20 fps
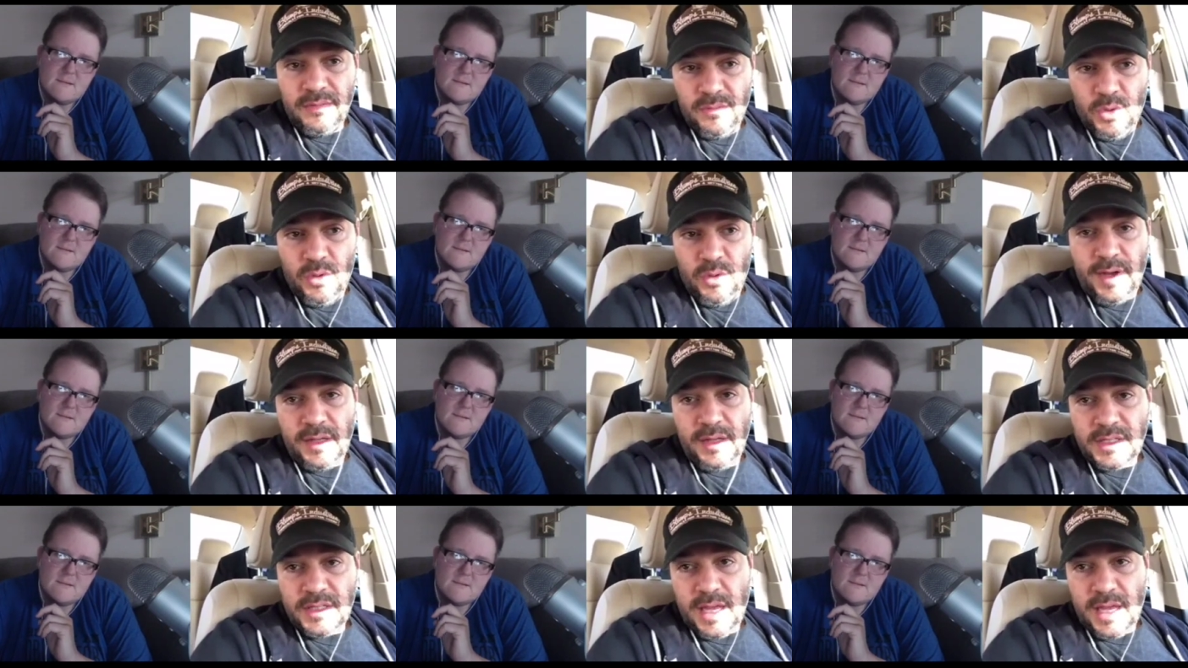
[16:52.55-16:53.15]

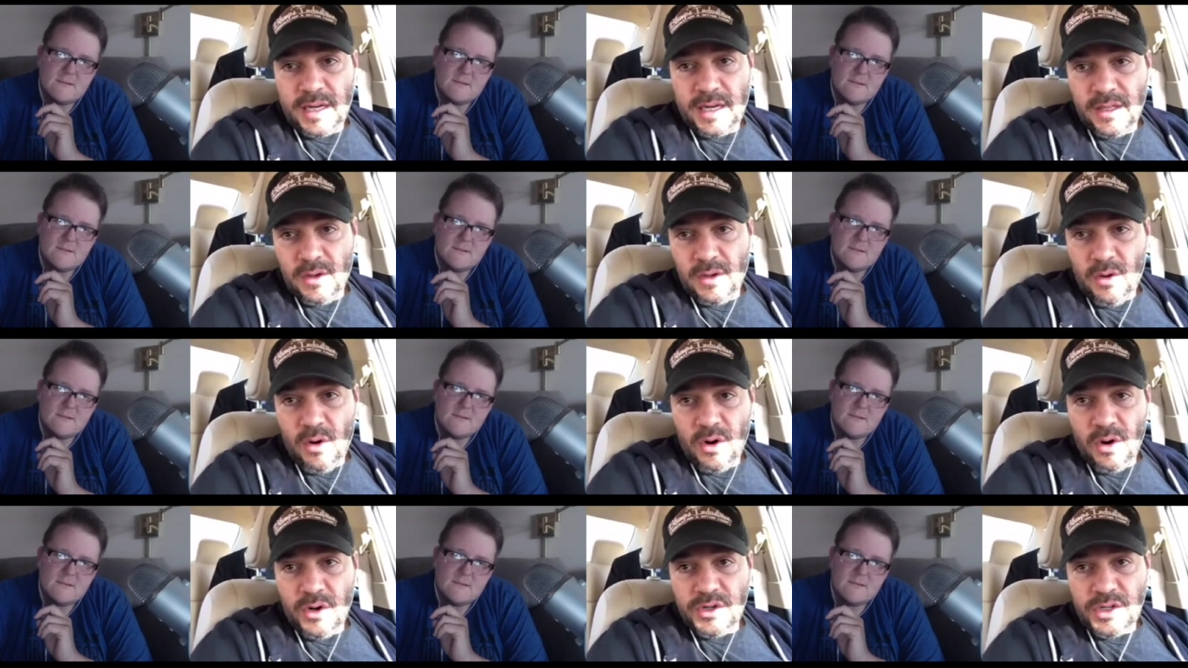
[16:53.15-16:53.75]
Speaker 1: move outside of
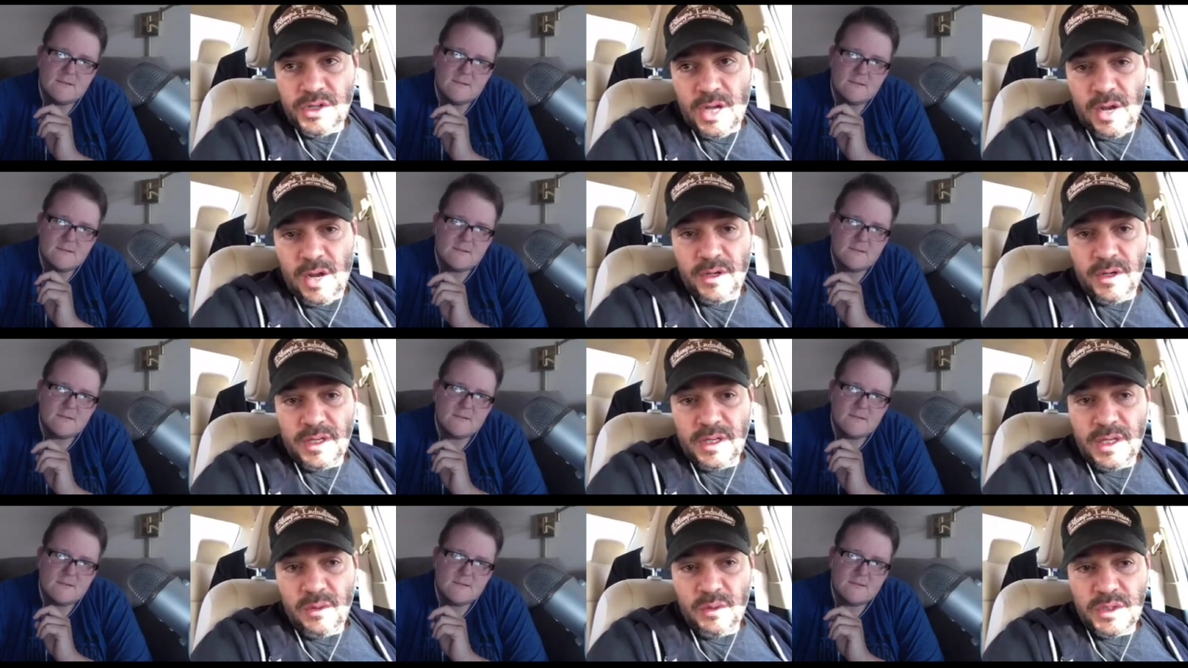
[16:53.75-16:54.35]
the horror
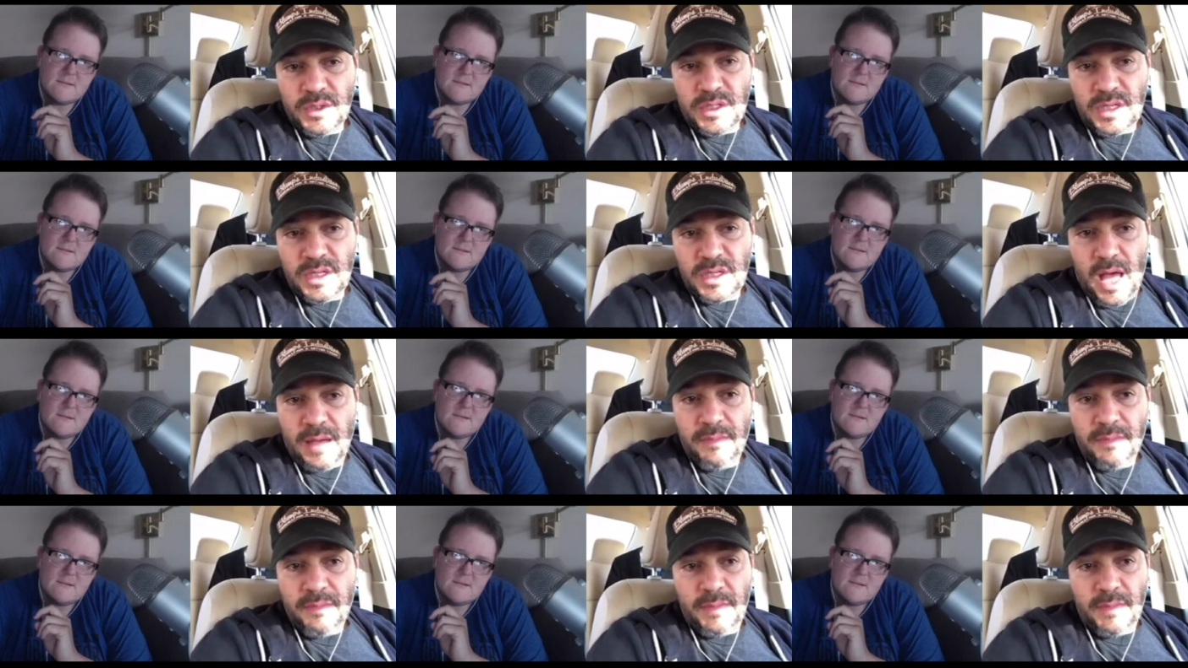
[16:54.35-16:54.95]
genre, he was
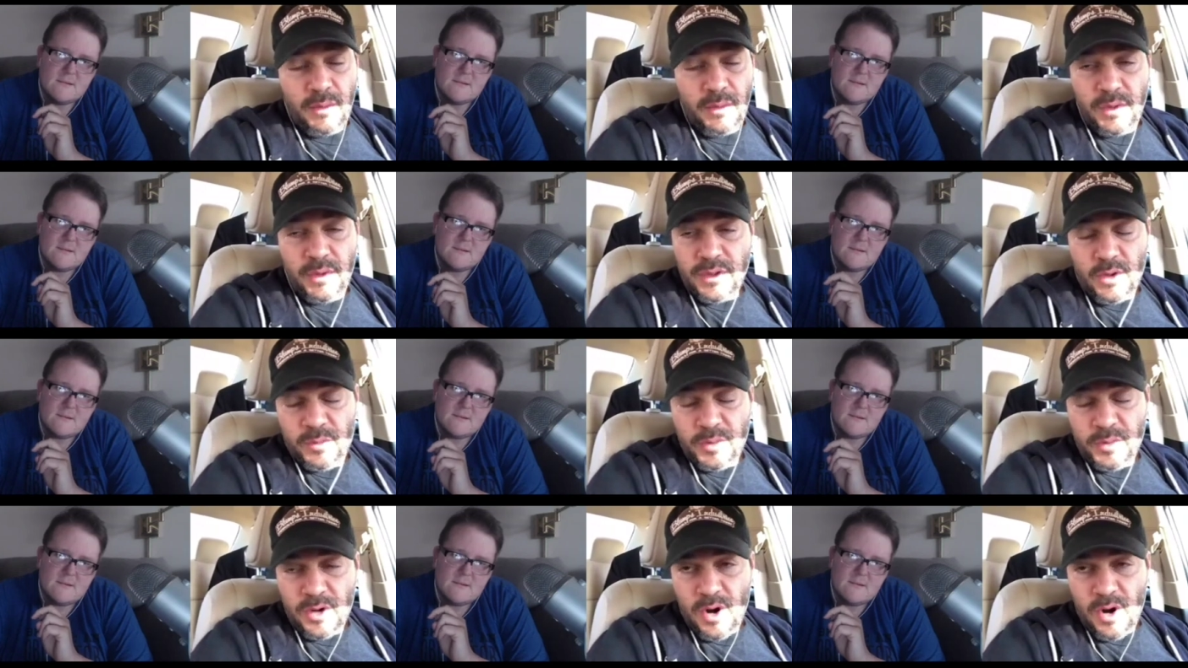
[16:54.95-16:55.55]
not met with
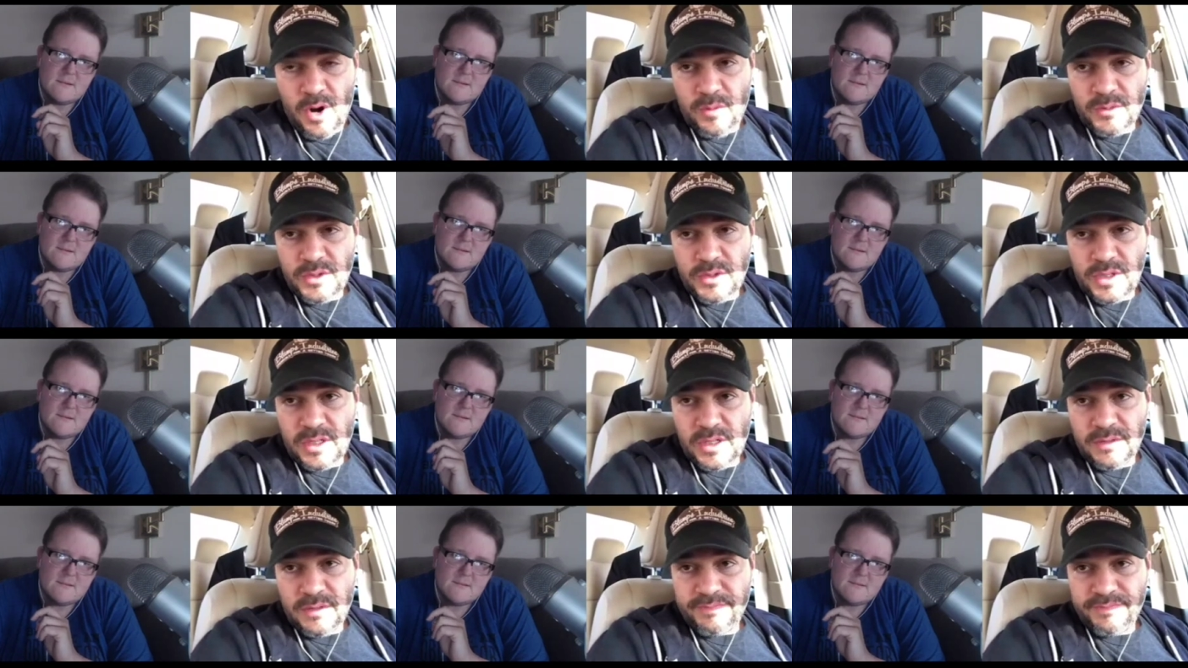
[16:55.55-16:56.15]
open
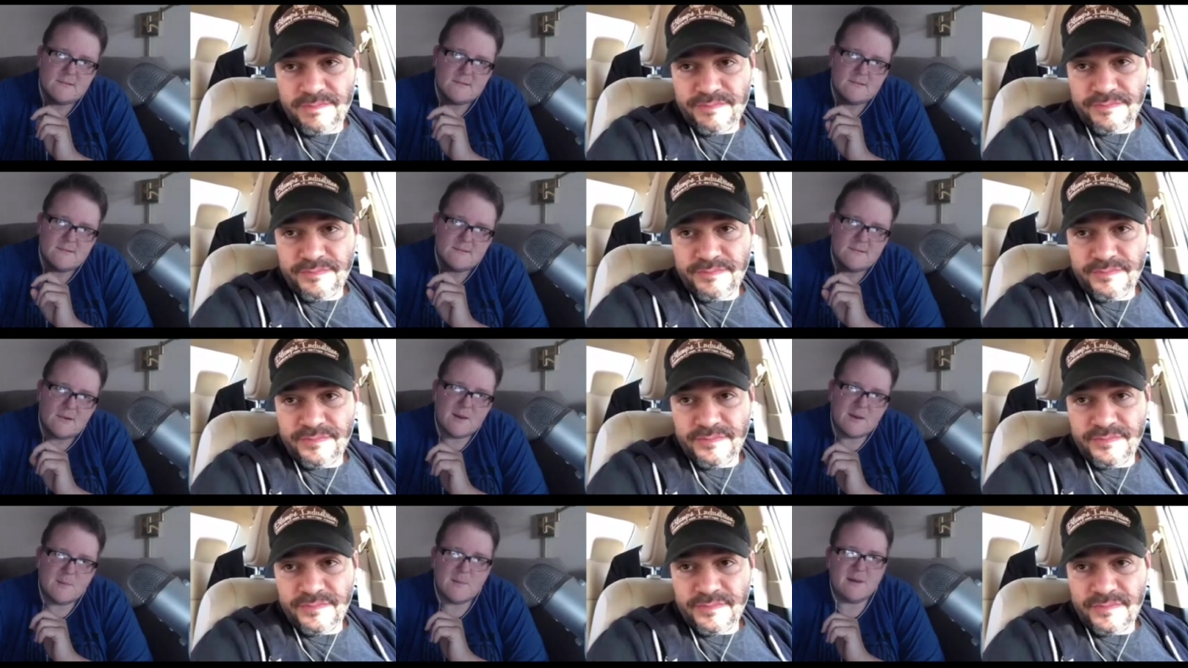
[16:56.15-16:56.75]
arms. You know.
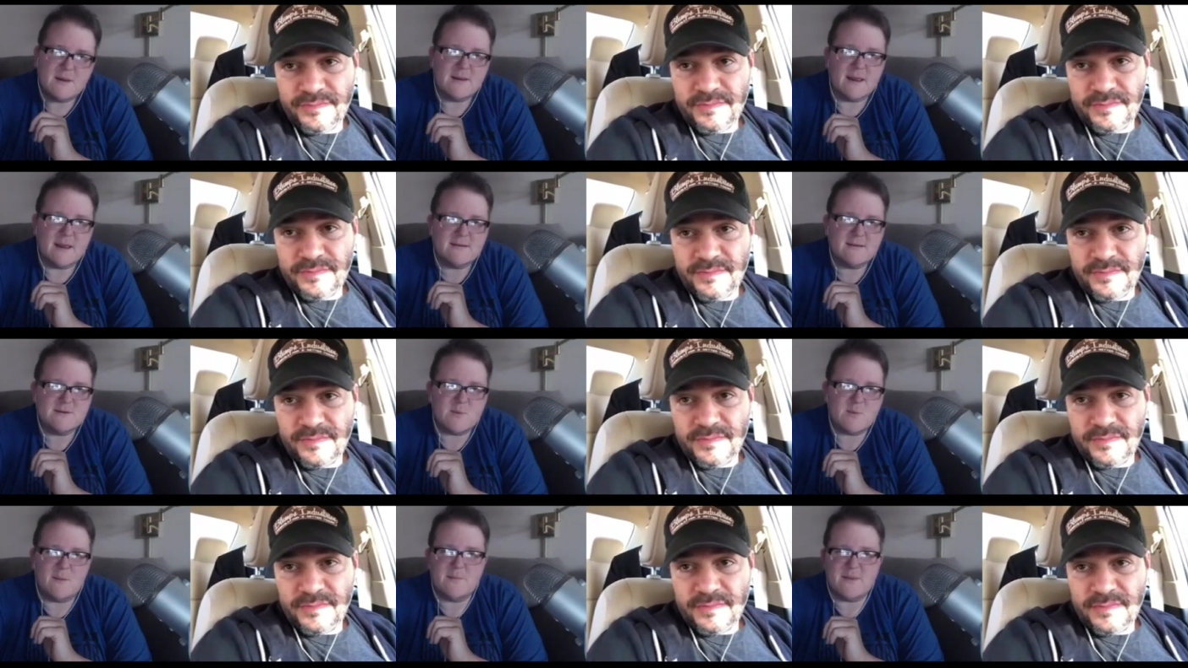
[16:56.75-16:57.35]
Speaker 2: Oh, you mean like
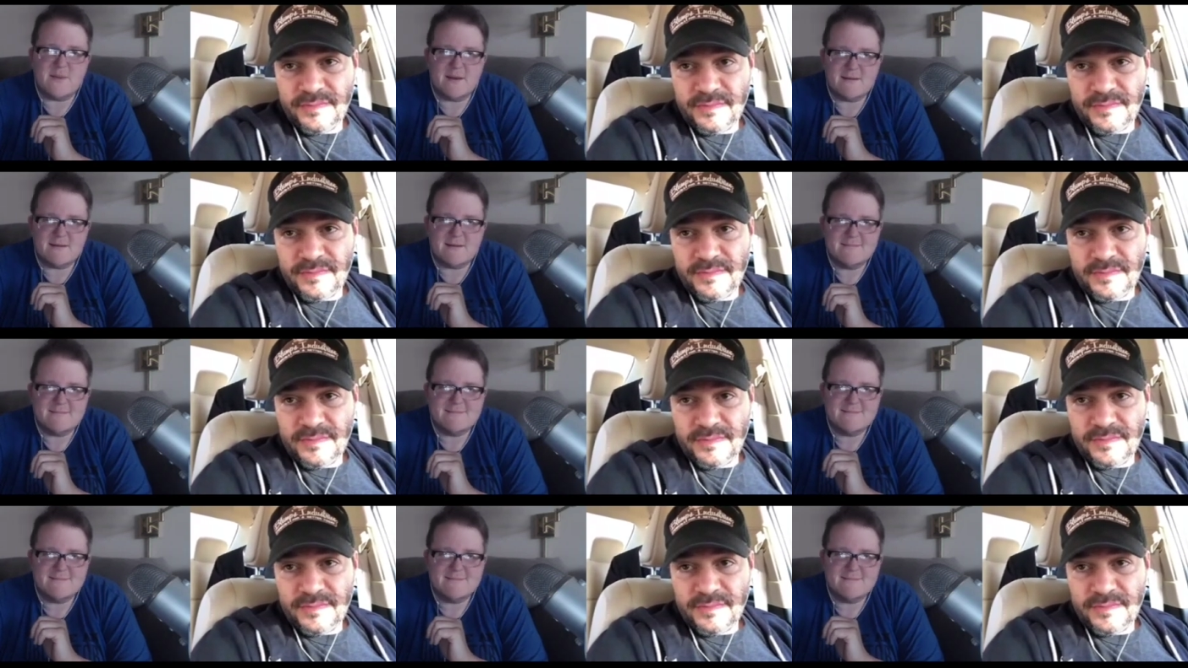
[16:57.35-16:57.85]
Swamp Thing?